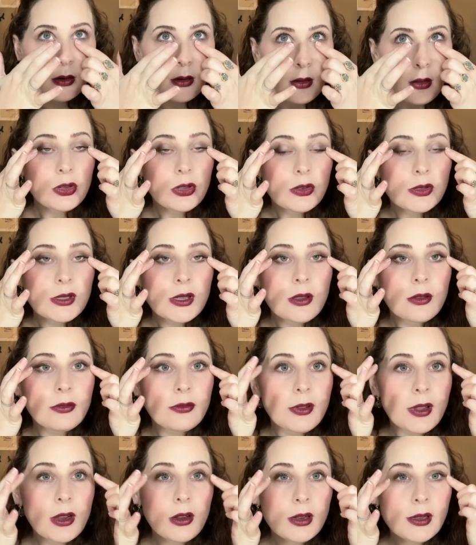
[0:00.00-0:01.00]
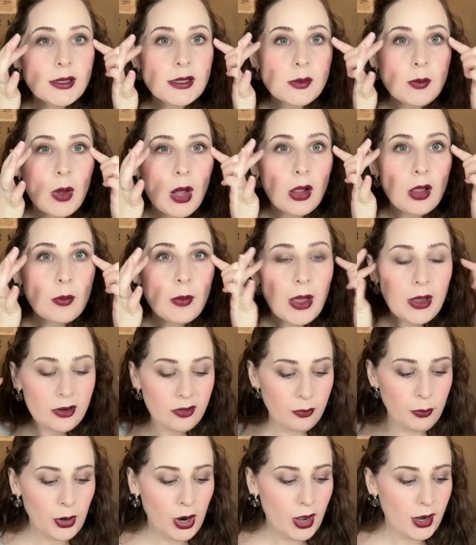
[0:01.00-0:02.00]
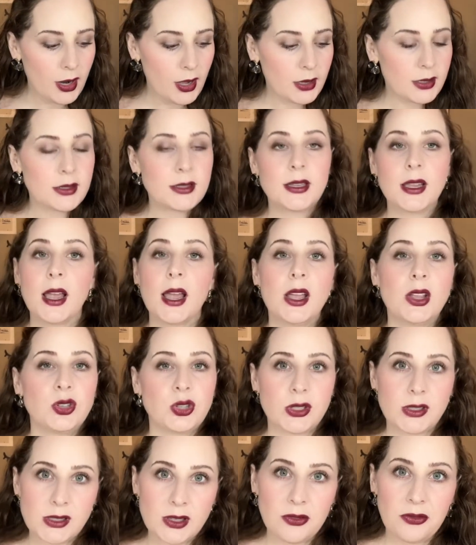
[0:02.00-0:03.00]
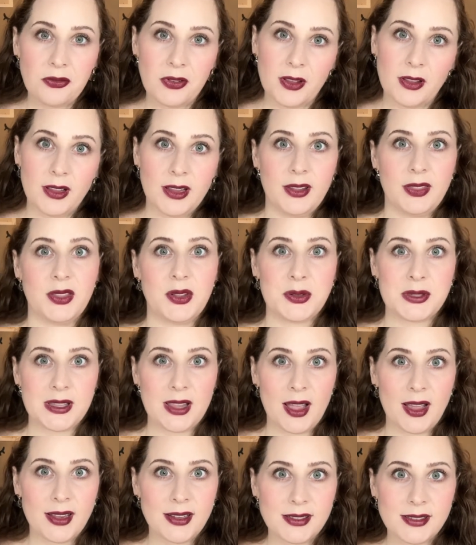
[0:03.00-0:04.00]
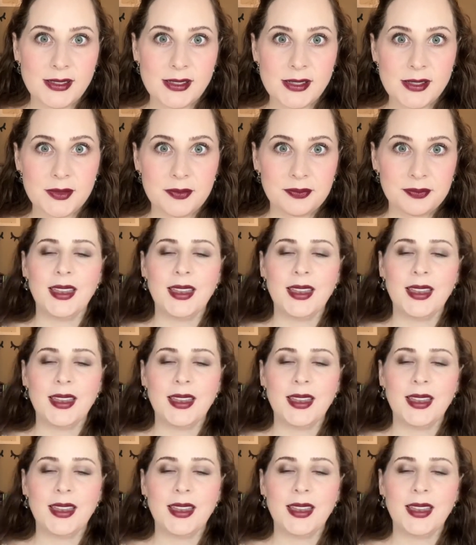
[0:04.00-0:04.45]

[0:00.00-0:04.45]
We're using a very small amount of product just to fill in those lines.